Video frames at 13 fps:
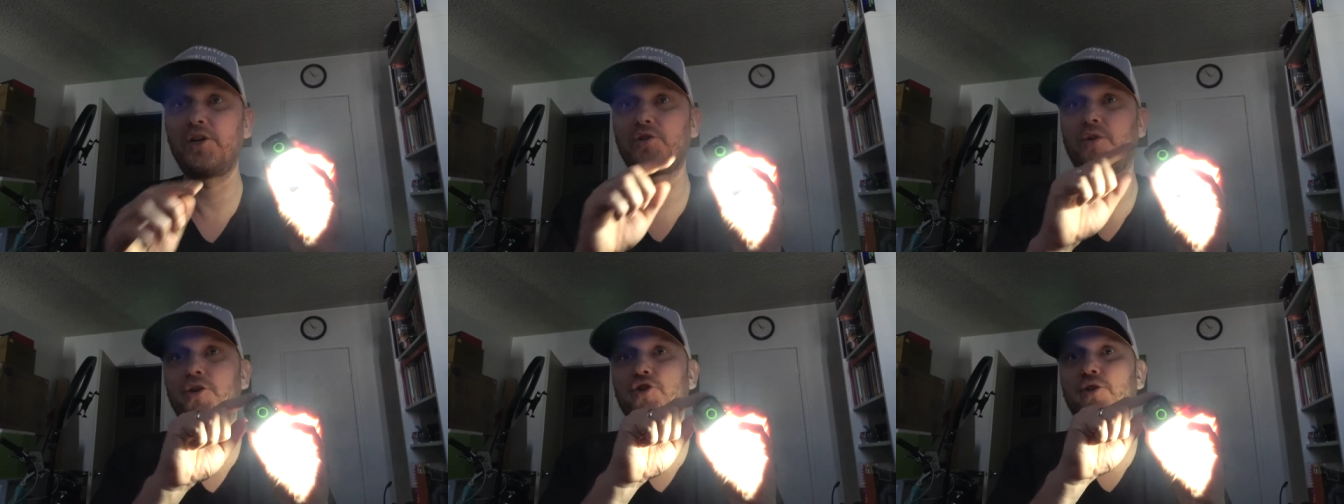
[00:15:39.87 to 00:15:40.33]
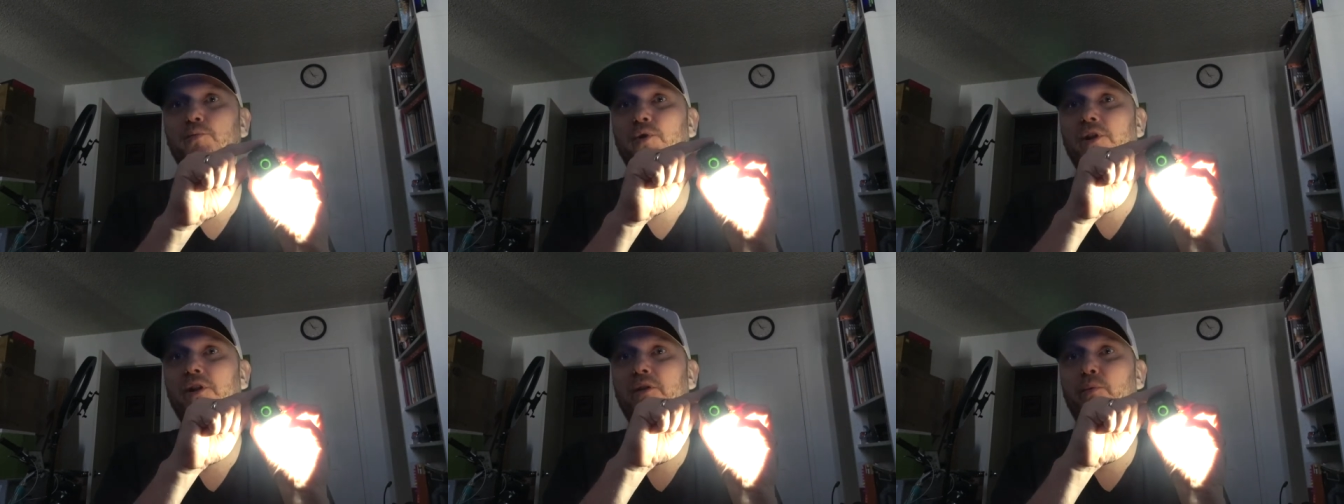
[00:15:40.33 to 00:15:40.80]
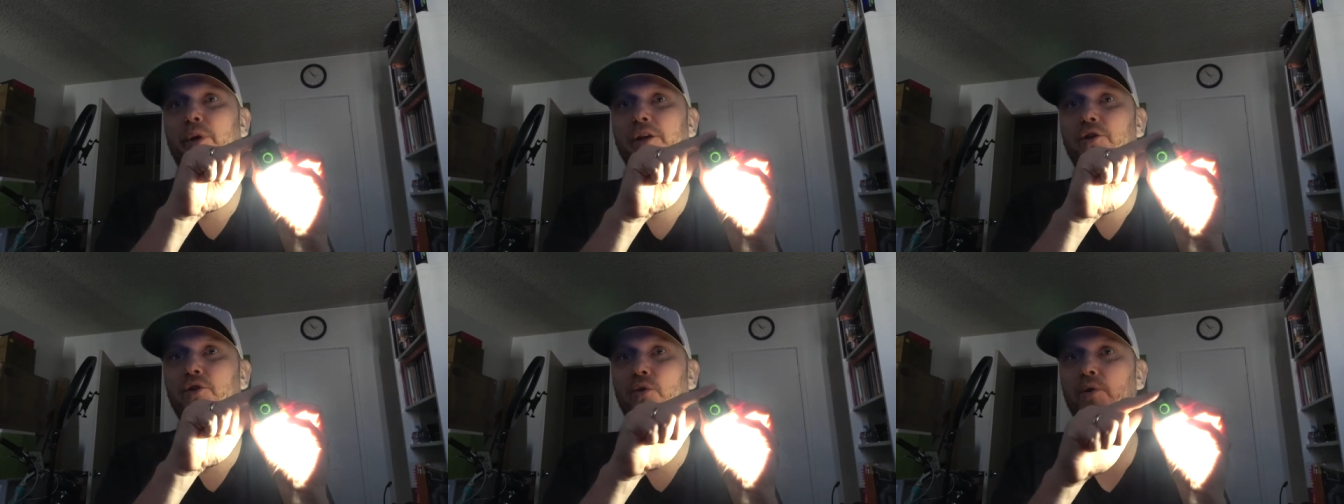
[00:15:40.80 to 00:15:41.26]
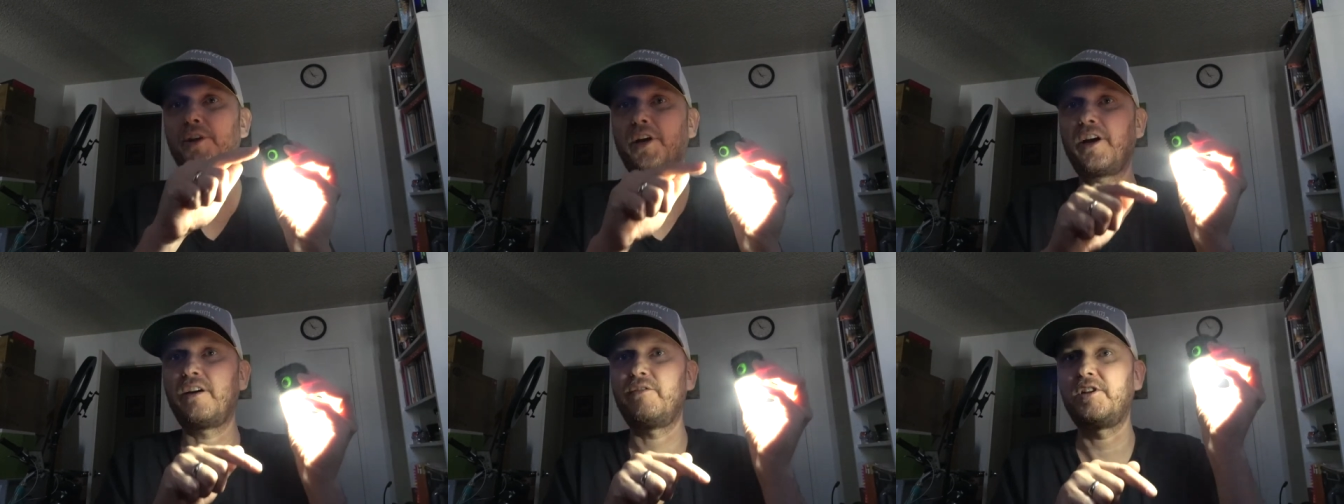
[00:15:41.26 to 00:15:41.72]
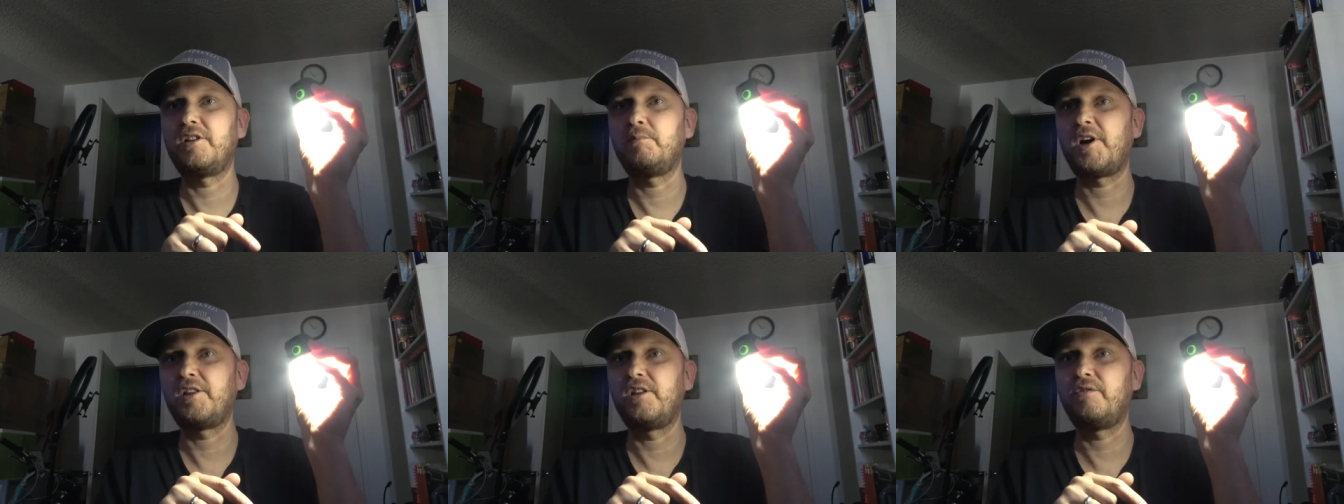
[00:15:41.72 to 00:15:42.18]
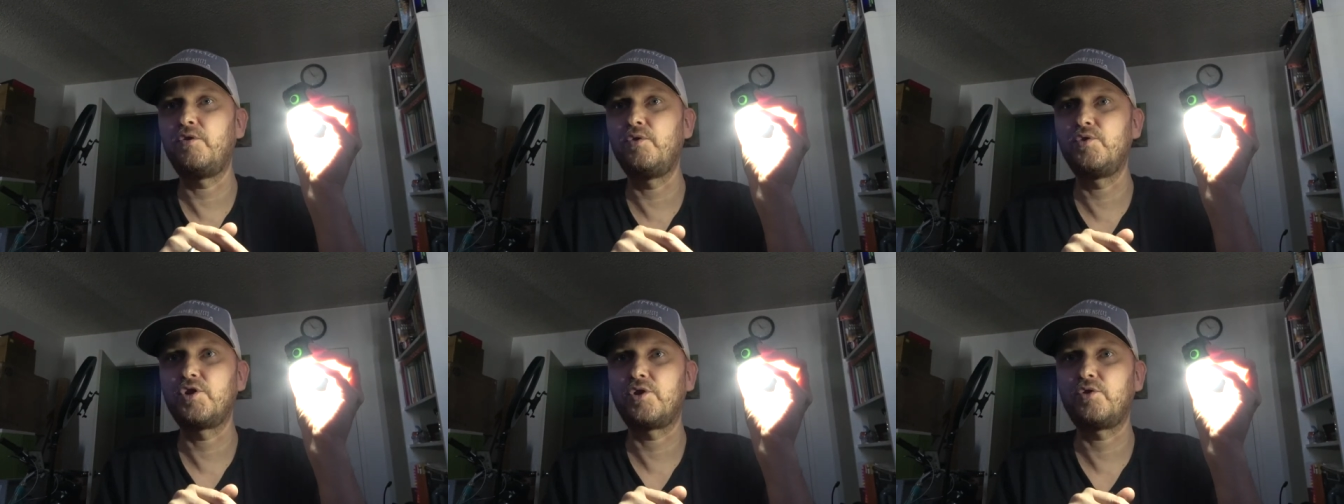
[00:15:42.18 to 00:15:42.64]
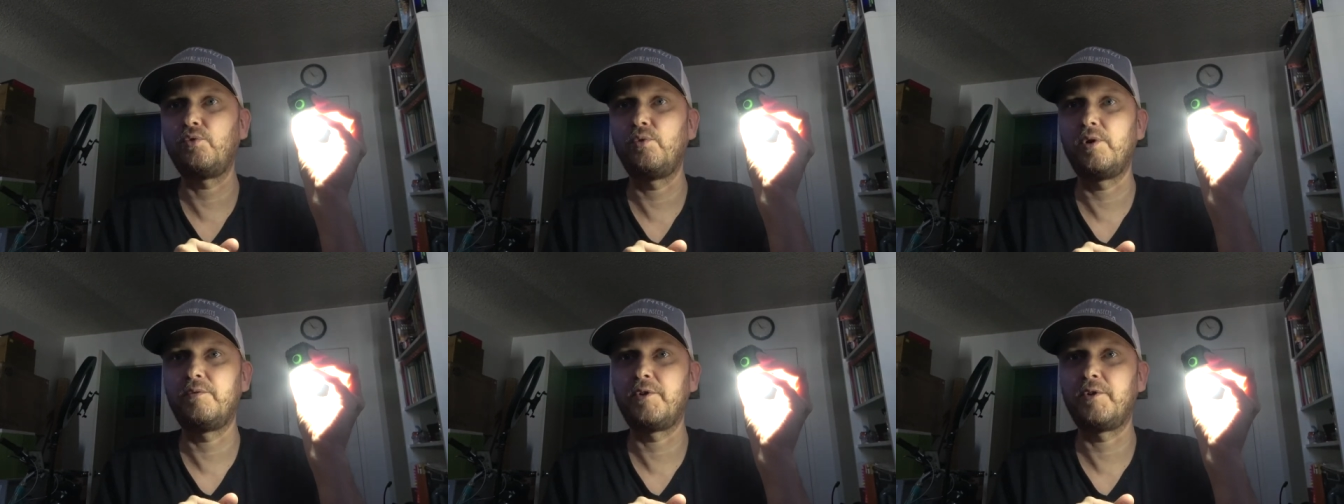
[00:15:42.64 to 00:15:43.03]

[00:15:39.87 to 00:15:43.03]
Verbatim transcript: So I should put a little Velcro and I have it in my diffuser too